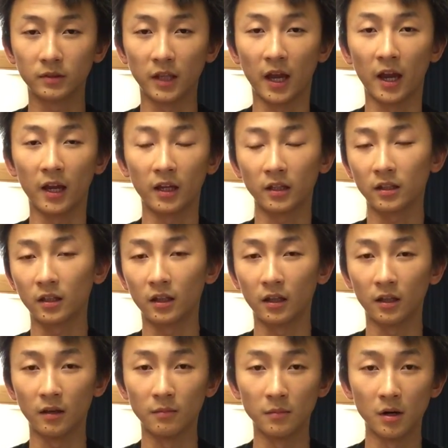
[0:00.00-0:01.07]
dad
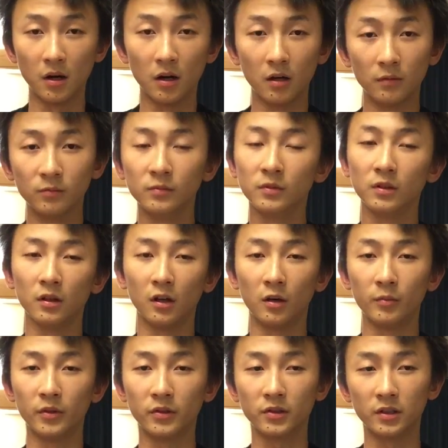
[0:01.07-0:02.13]
and mom
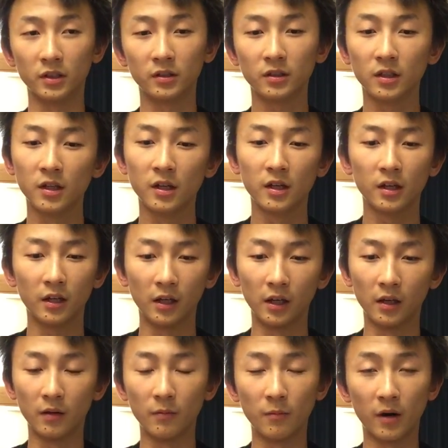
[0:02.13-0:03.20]
obviously
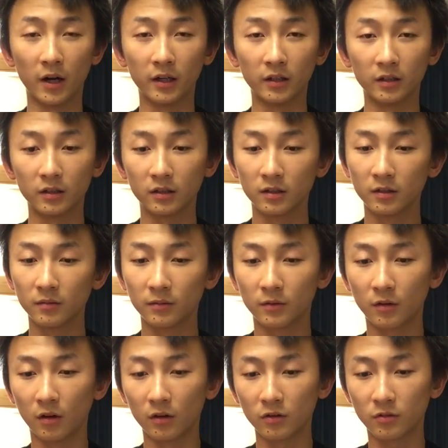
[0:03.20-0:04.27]
and my
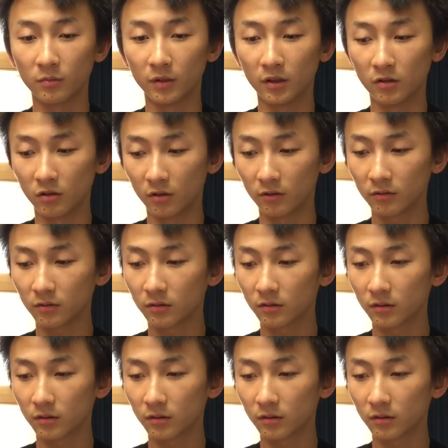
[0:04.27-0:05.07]
college major